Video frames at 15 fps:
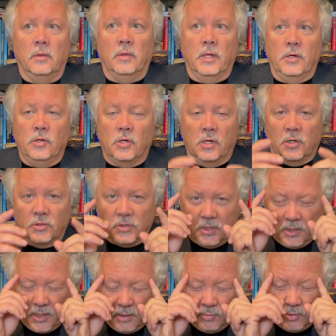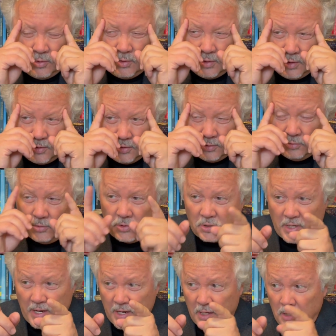then you got to stay hyper alert,
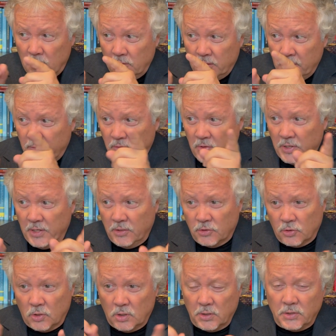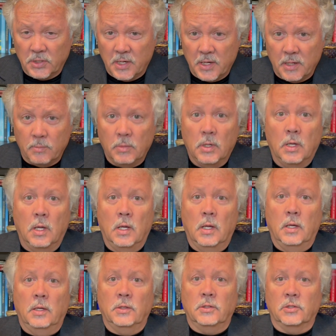scanning, looking for danger all the time
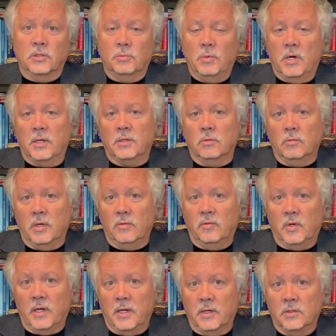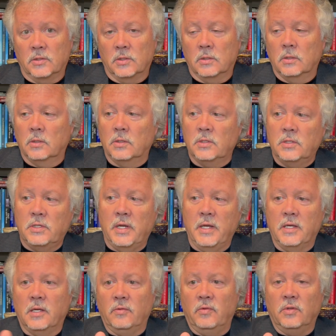to spot the red flags,
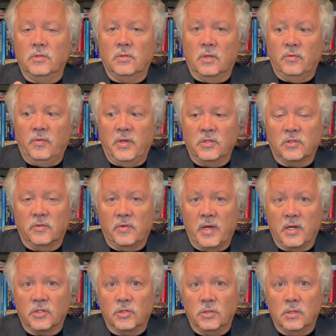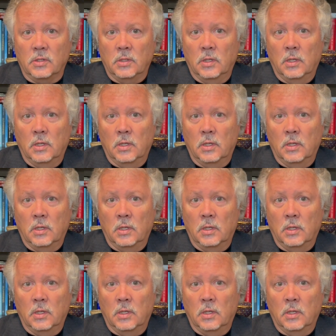take evasive action,